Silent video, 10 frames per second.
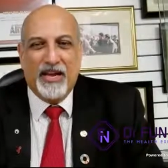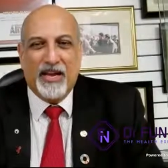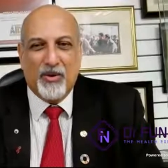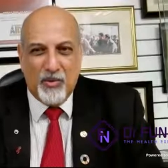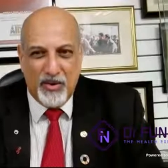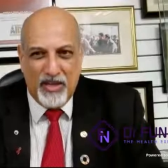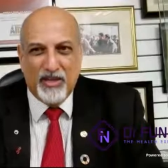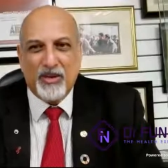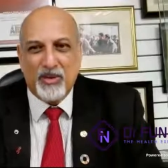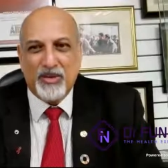are
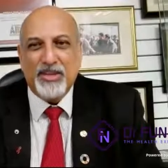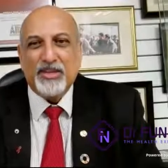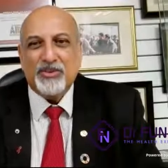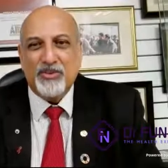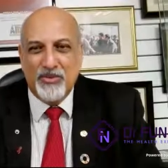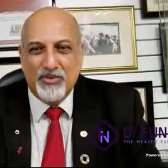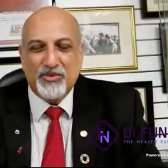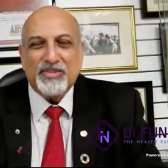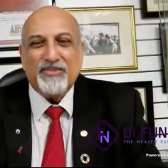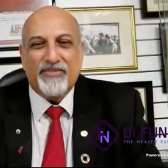we going to use a